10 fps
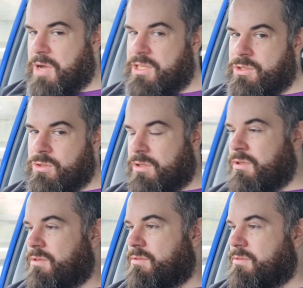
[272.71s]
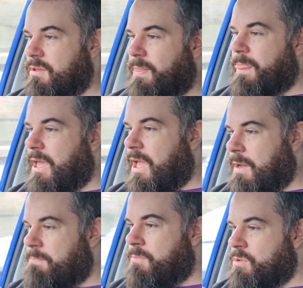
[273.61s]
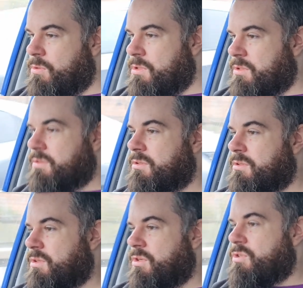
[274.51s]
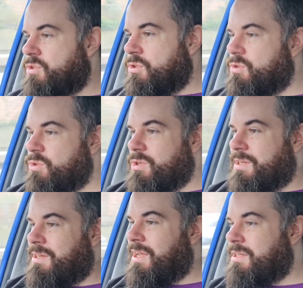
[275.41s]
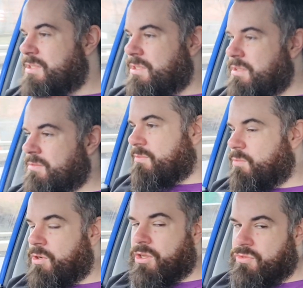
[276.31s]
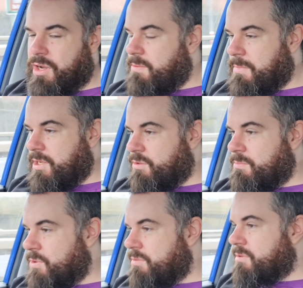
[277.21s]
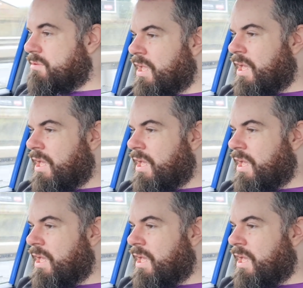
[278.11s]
manual M mode to 90. We're not trying manual mode.